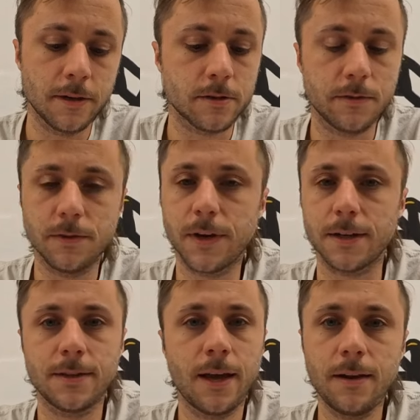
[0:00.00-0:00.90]
So if you've
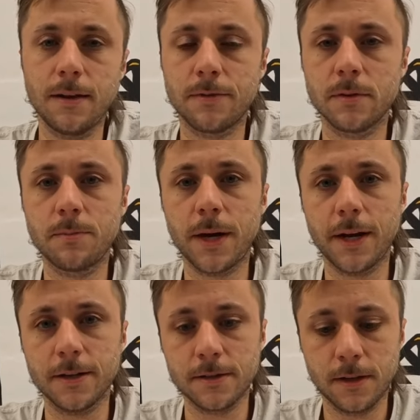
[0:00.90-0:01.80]
got 10 different
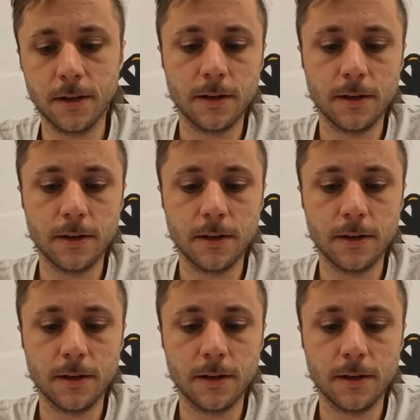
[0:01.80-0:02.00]
bikes,